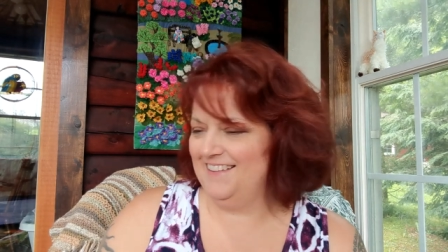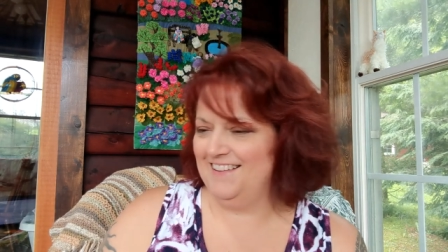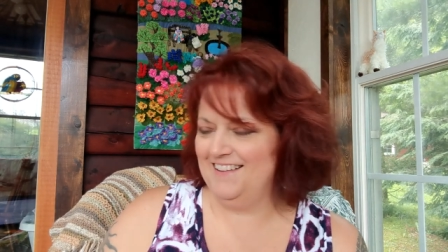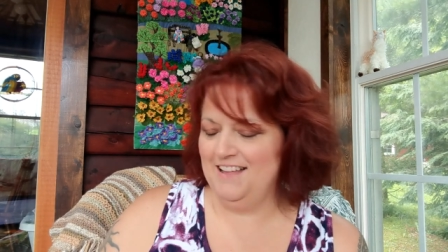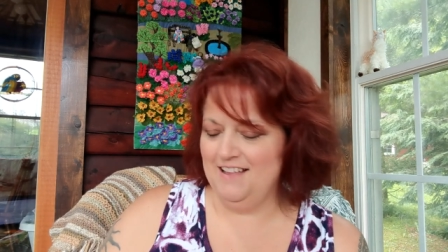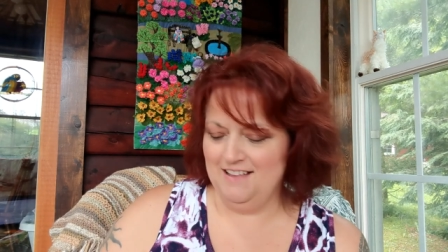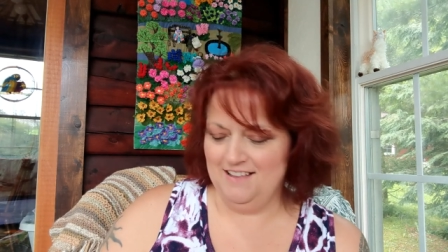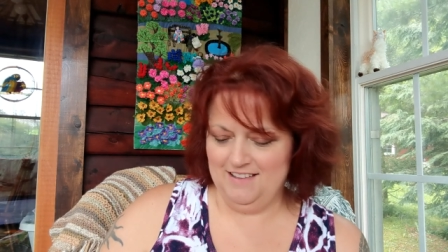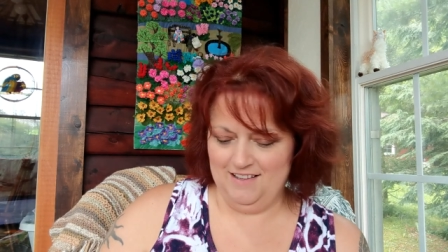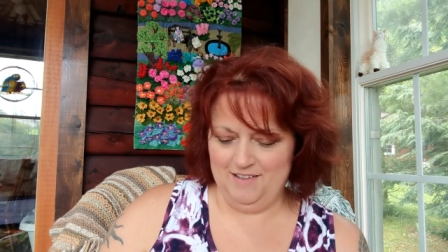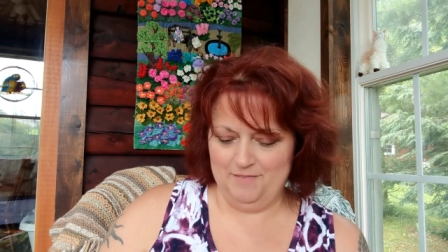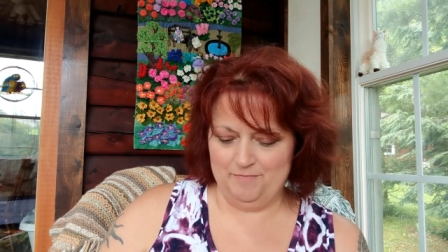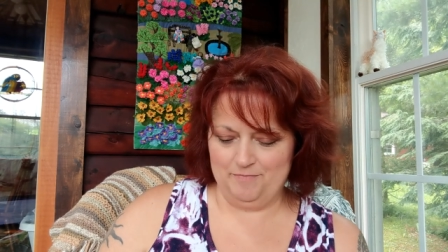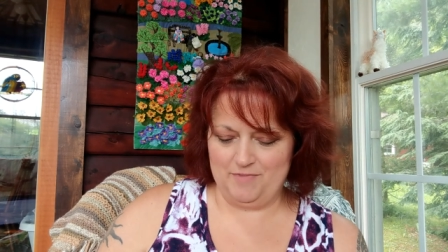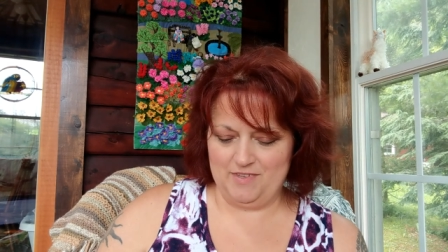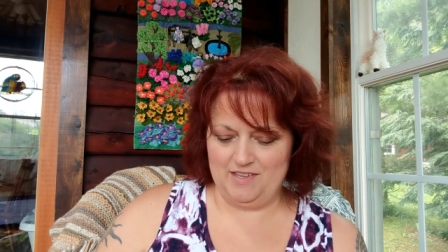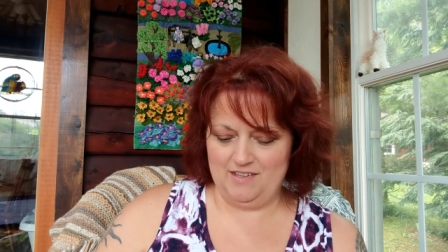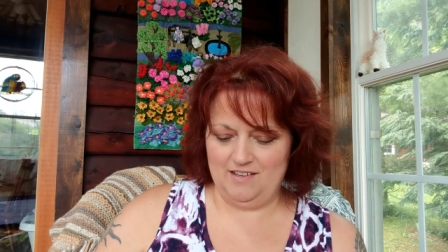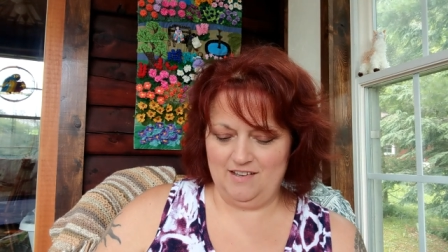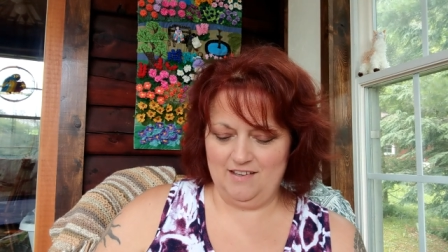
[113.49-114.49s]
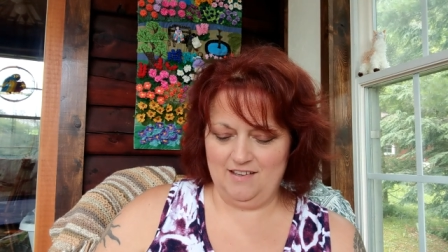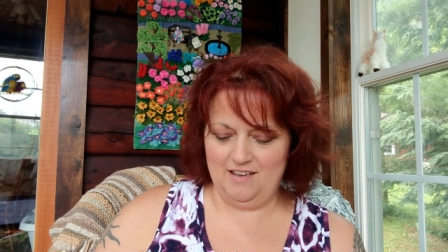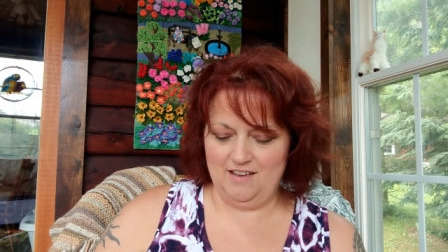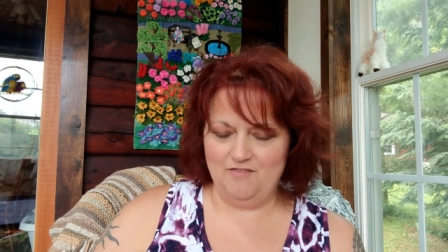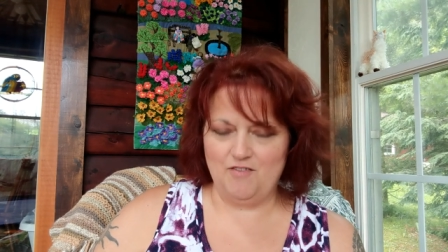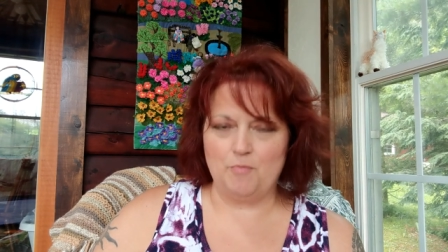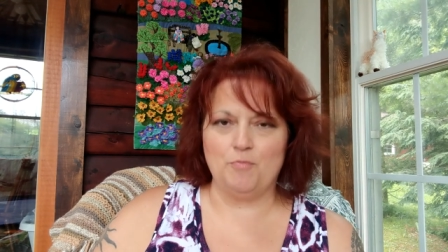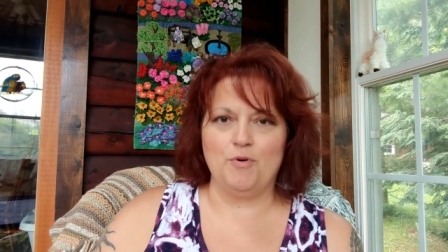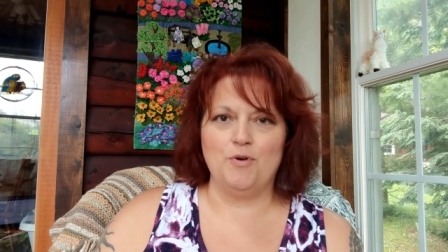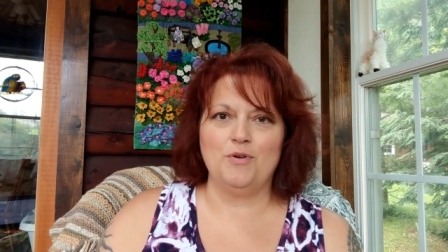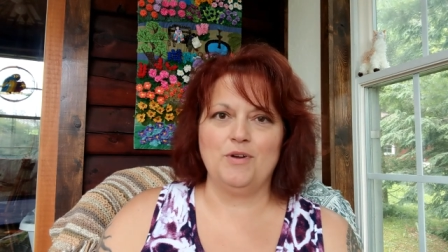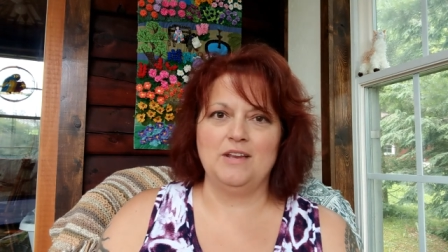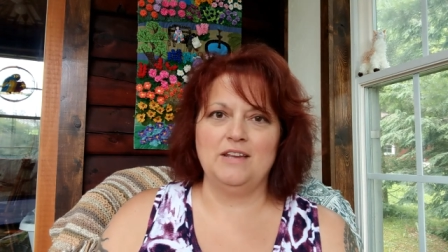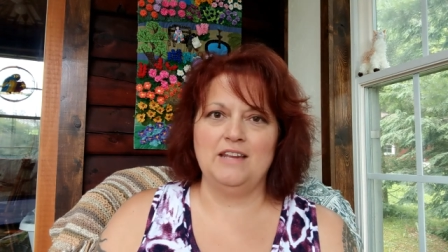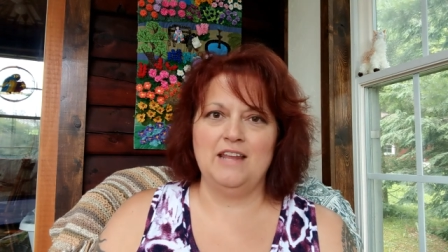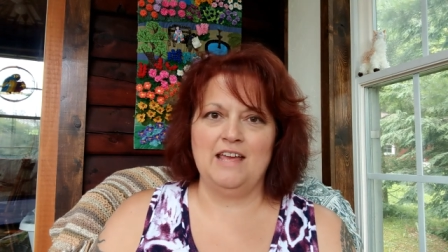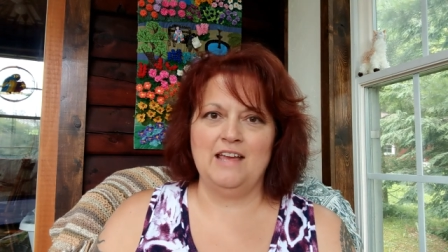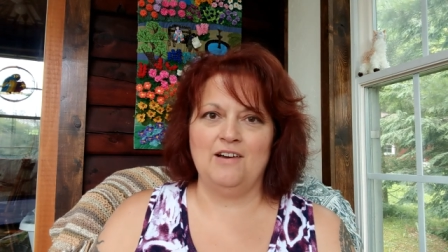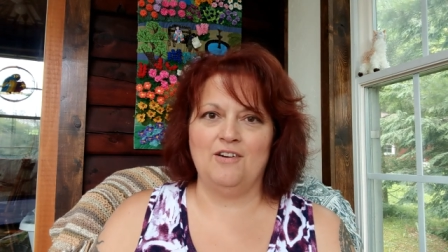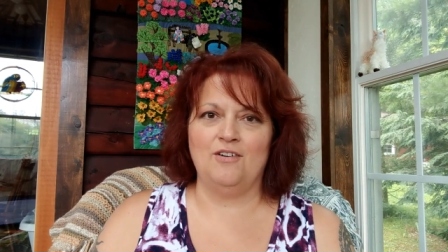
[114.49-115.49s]
I have a broken
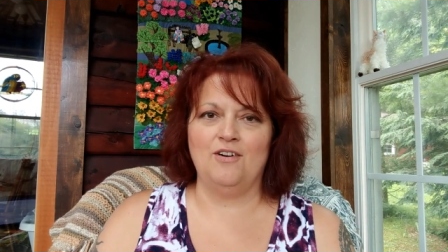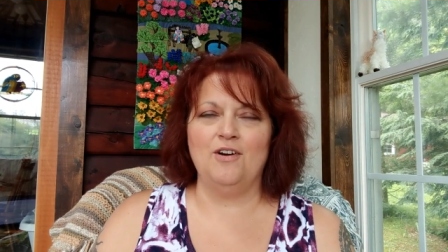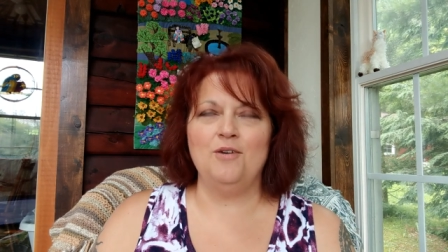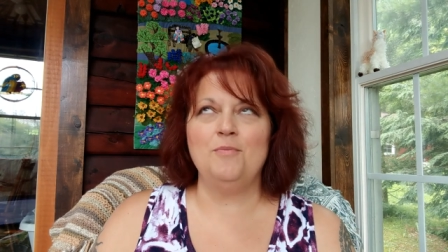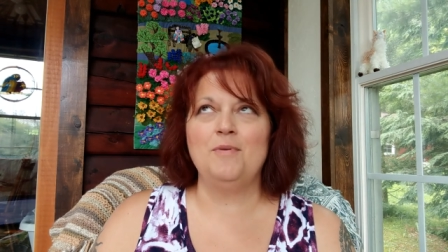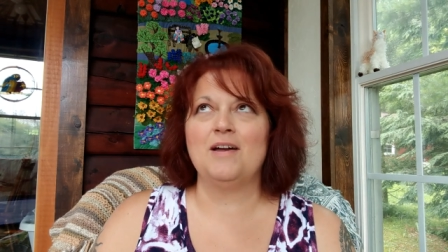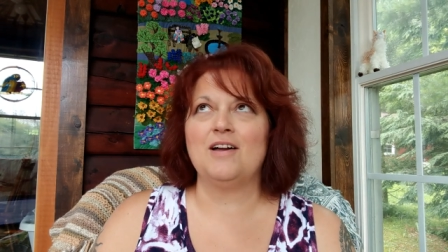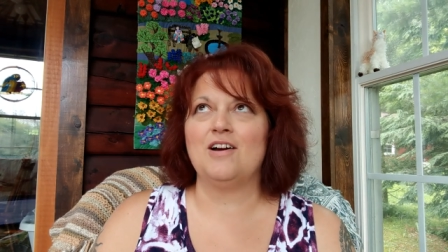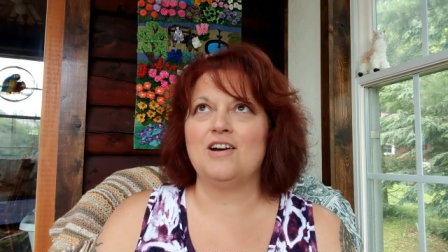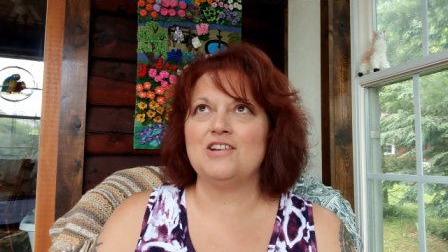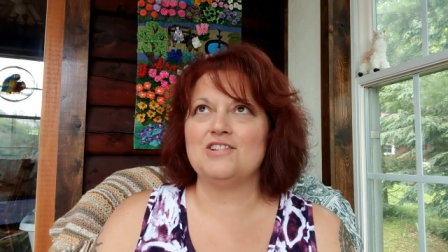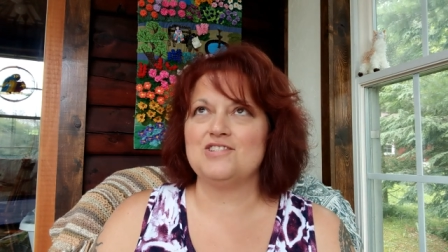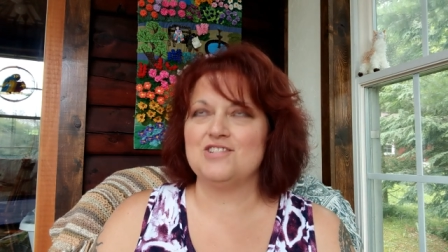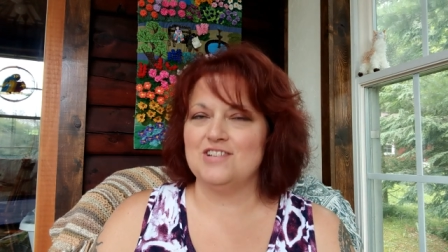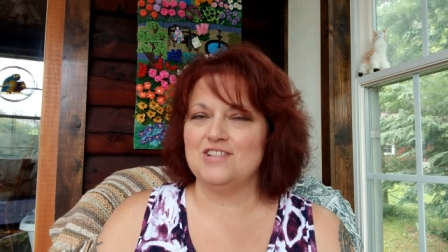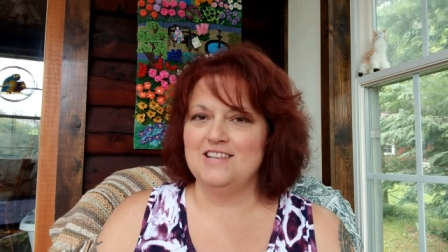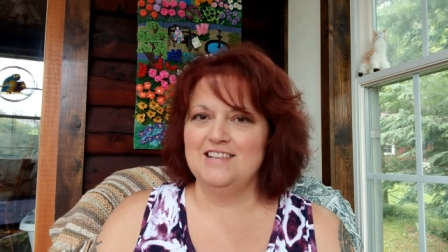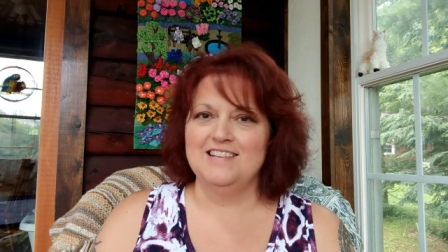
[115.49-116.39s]
nail. Oh my gosh.